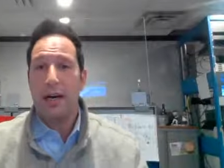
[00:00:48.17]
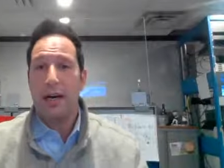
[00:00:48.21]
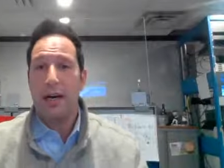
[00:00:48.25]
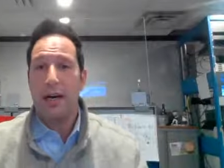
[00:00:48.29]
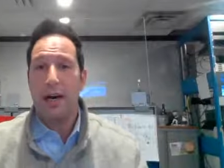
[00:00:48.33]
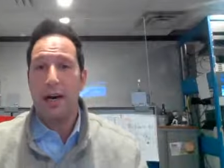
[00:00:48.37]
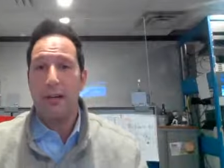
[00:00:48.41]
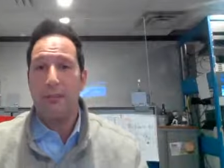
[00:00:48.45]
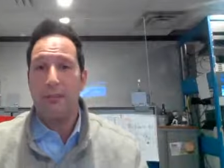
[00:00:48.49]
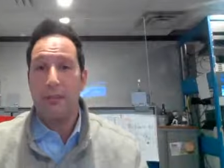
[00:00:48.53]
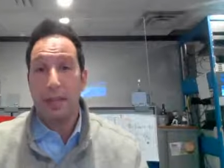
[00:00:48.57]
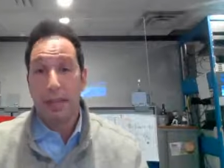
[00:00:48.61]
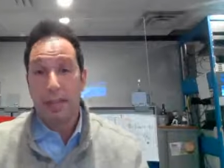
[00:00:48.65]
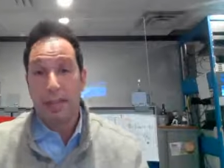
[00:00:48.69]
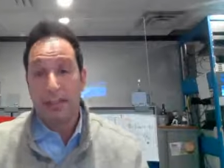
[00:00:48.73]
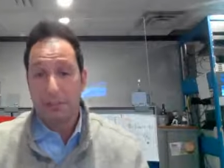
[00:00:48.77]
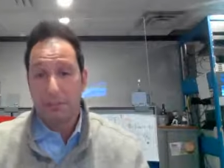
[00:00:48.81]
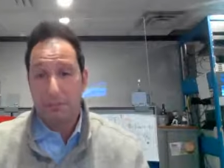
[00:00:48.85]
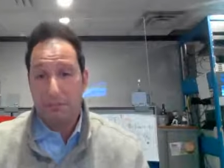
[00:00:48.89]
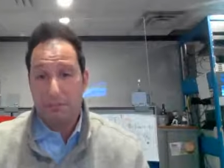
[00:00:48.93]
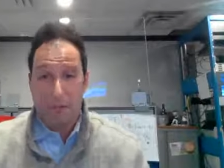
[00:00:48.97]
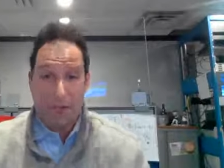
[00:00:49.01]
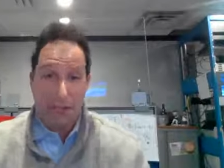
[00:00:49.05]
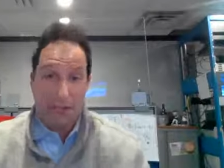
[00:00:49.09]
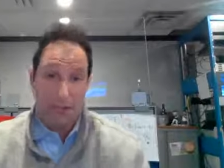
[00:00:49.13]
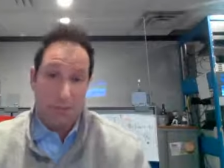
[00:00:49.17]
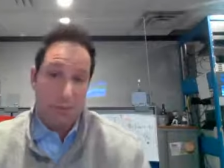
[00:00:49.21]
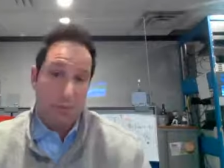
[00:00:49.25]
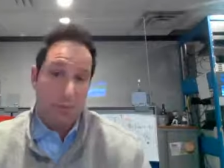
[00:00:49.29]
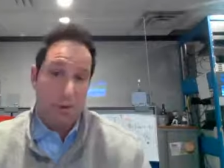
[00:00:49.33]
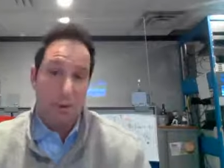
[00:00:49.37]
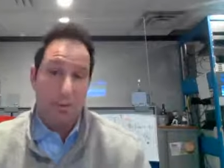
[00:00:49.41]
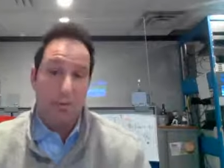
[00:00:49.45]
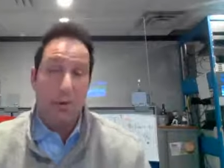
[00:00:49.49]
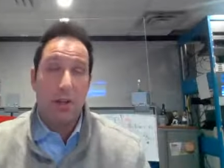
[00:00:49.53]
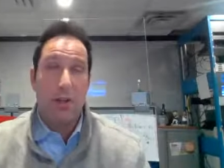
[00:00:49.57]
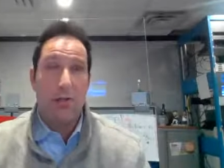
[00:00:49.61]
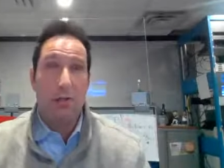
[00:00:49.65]
Um, that's that's
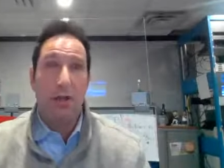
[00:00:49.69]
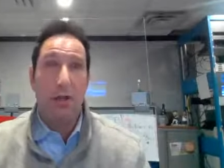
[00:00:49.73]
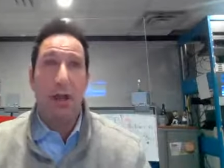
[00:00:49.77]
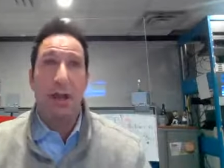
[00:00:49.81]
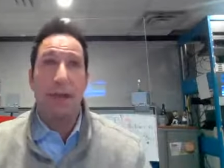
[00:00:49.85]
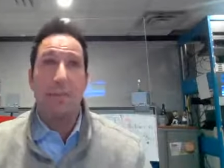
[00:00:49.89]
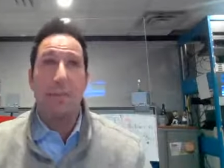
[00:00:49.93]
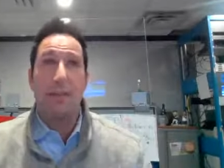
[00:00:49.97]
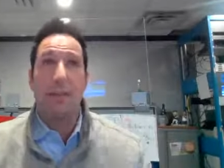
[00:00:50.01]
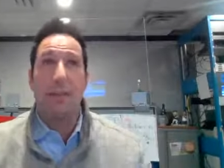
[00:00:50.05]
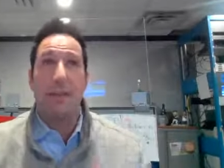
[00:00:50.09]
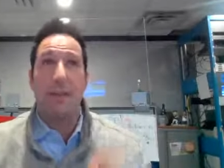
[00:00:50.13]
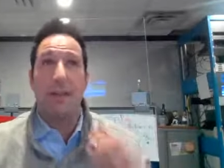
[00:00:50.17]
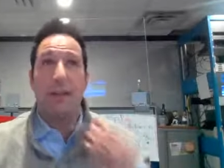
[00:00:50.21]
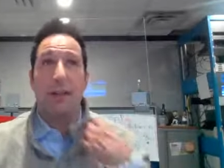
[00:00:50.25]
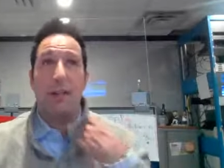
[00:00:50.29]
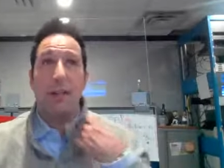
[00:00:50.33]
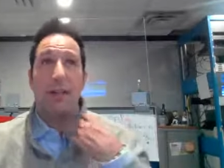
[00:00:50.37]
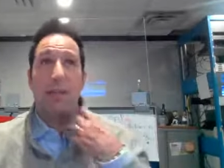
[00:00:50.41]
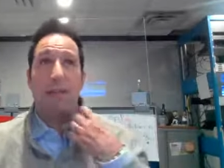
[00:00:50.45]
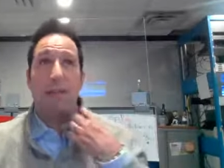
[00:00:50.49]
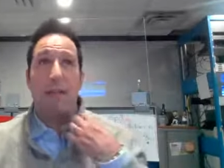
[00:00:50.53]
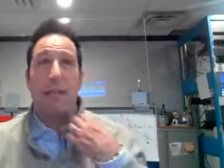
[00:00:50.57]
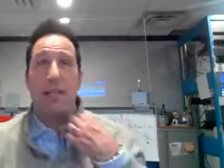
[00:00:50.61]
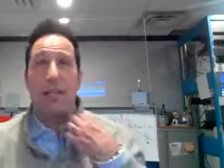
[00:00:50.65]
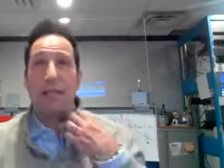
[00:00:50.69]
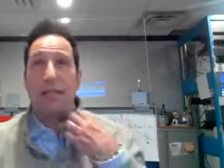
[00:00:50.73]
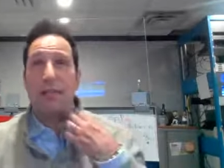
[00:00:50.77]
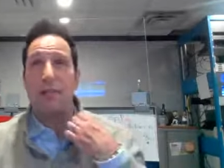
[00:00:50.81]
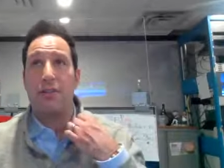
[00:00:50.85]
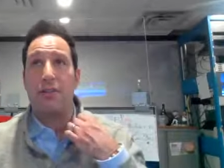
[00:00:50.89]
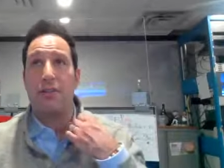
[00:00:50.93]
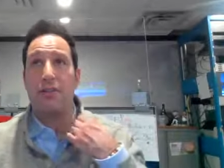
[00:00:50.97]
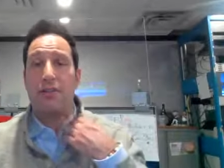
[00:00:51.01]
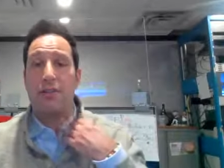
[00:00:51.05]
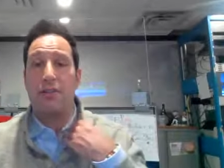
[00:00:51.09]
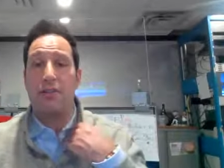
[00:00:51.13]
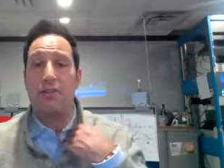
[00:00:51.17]
pretty much what happened. Uh, they
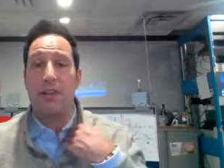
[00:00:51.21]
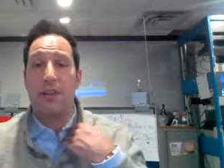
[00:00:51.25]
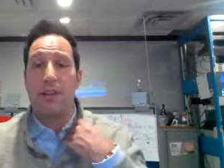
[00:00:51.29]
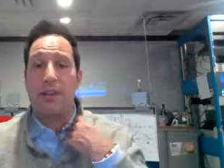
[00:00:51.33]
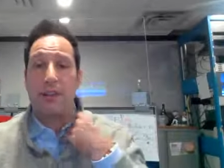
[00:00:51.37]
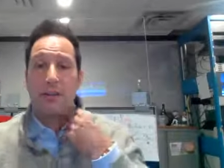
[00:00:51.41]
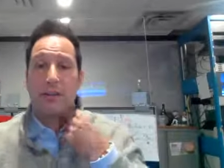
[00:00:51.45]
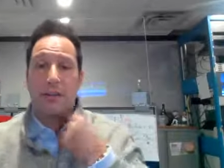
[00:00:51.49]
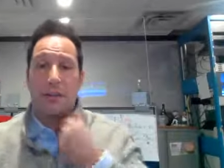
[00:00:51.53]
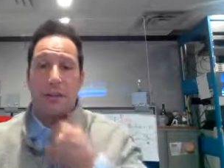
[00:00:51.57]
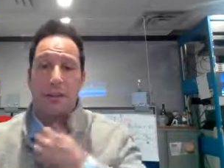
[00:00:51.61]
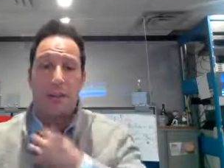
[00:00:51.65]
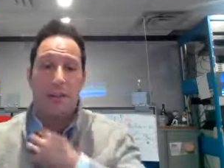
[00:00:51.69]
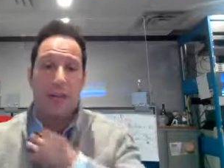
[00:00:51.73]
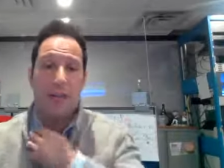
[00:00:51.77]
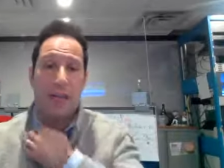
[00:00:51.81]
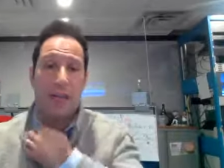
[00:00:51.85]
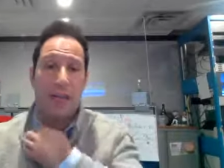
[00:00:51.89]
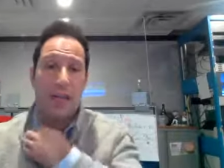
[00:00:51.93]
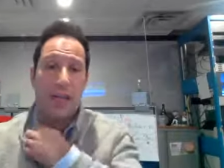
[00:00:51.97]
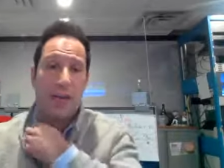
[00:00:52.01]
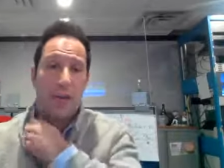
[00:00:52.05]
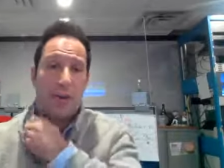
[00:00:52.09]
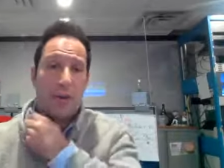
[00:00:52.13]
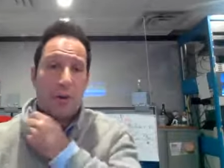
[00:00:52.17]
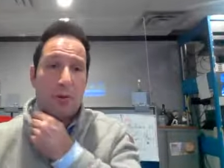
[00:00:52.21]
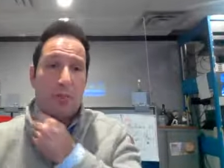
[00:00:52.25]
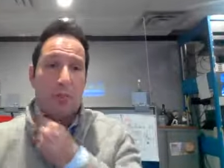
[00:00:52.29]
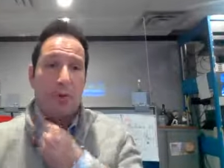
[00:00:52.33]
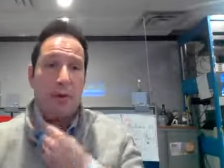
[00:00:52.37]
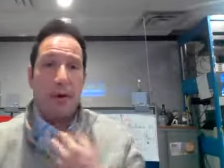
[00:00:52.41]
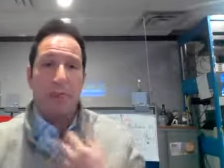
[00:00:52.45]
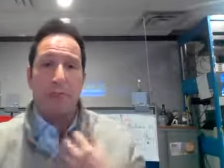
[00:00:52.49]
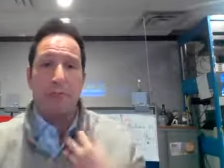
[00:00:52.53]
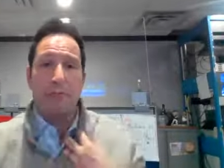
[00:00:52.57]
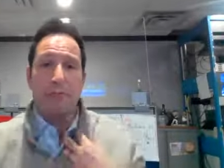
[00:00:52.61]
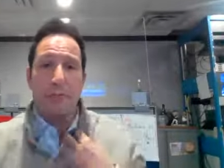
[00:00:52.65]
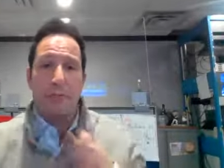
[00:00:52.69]
basically just drove down the field at the end of the game, no
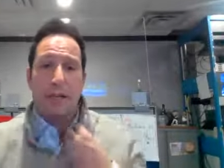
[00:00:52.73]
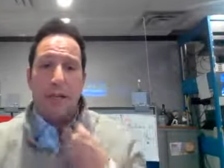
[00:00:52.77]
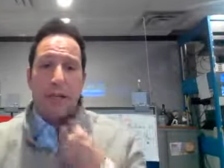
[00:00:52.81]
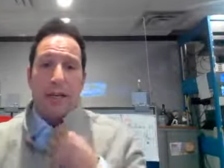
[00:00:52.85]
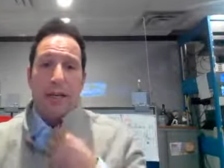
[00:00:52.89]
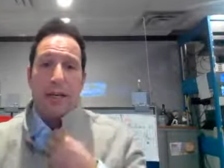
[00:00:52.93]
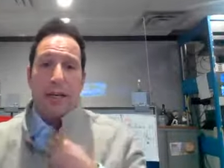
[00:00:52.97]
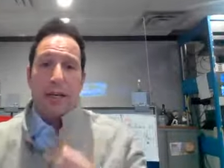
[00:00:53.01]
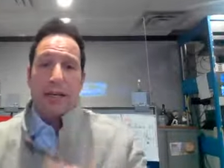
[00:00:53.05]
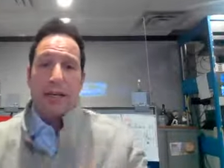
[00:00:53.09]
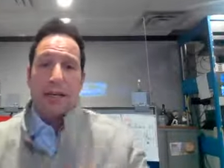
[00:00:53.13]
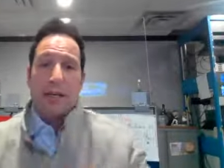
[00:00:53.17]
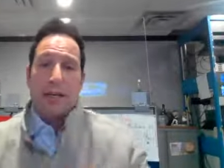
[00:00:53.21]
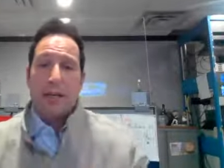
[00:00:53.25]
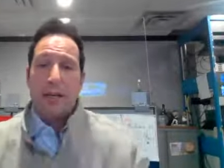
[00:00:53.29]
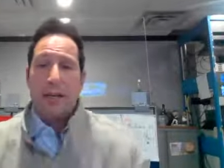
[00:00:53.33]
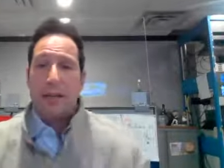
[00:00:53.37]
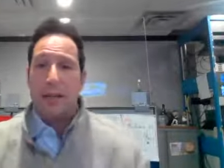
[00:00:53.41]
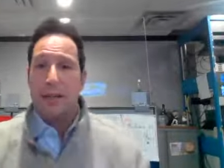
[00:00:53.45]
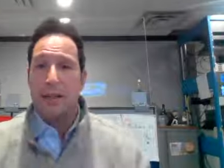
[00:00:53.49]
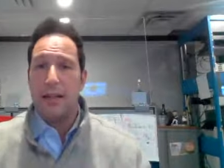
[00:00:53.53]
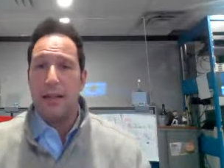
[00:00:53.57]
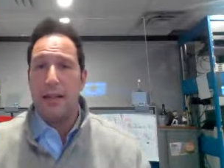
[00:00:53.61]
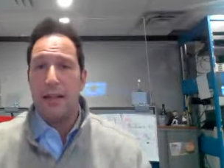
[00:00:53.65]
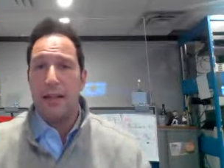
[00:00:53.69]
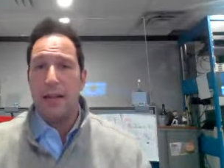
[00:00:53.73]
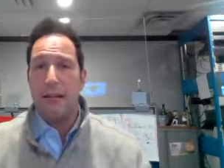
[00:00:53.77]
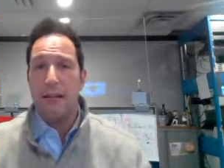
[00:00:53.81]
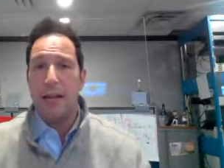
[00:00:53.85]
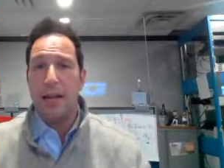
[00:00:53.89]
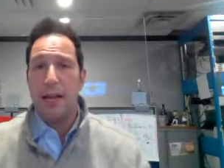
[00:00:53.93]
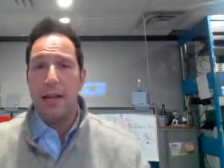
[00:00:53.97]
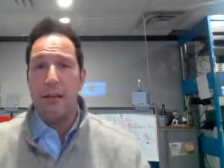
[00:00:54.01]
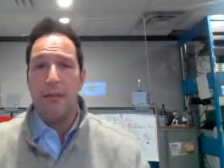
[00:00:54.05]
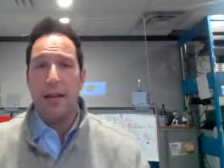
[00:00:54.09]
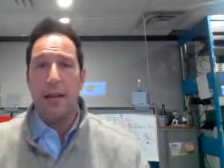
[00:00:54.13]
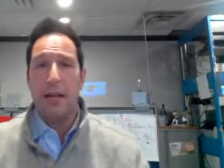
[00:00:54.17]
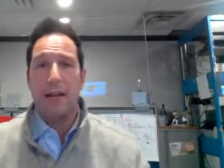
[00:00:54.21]
problem, and, and and they let him
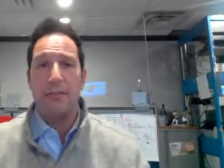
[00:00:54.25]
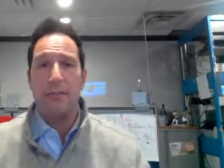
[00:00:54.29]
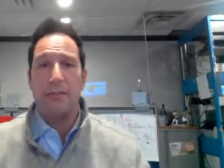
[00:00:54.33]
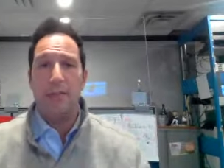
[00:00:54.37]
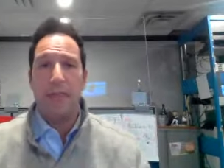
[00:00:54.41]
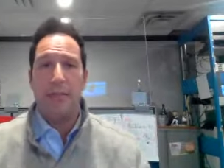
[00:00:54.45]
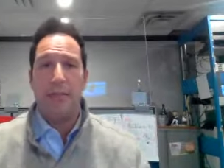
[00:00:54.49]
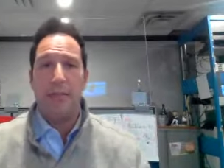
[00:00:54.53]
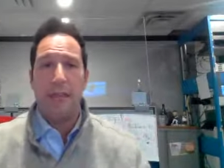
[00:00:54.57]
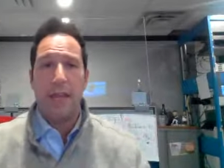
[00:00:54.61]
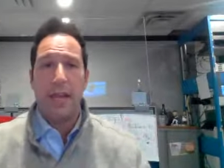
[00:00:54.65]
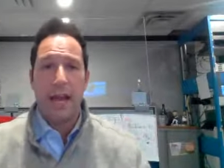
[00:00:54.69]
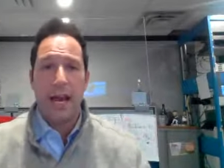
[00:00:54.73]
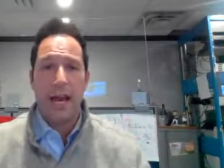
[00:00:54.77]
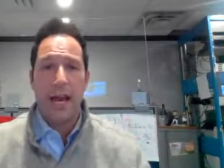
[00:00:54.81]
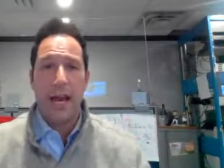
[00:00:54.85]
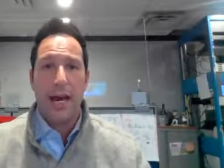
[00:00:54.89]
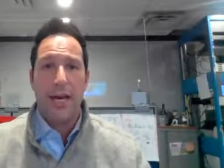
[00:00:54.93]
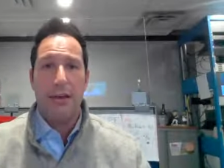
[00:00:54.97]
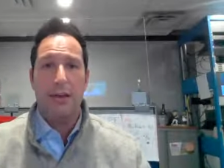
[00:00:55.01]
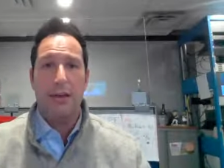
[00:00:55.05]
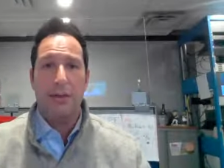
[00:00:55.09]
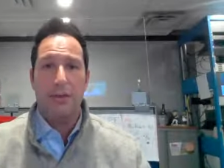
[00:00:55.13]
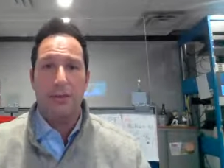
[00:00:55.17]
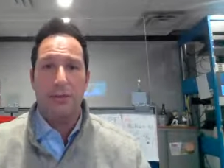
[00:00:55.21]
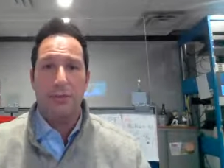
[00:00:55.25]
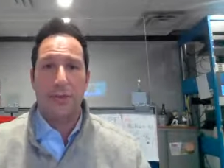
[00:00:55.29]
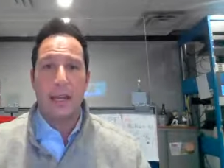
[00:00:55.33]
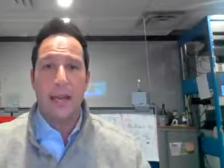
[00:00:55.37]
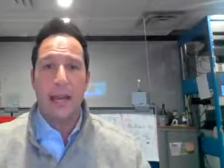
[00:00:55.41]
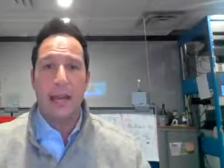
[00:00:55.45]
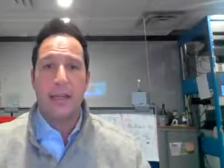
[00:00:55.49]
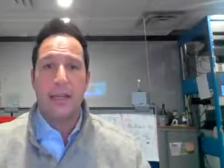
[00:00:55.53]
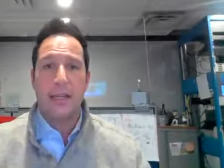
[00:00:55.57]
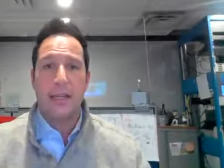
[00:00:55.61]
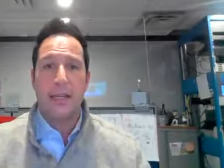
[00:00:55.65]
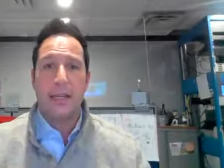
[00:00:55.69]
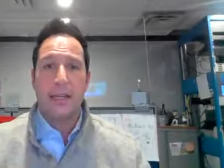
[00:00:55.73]
hang around, and you cannot do
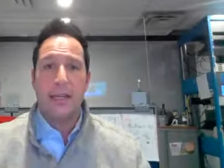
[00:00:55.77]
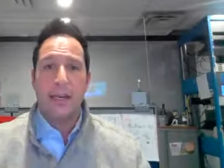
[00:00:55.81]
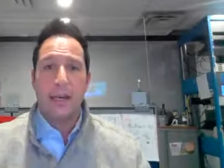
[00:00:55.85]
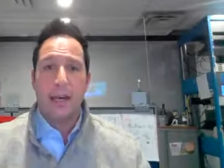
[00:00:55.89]
that.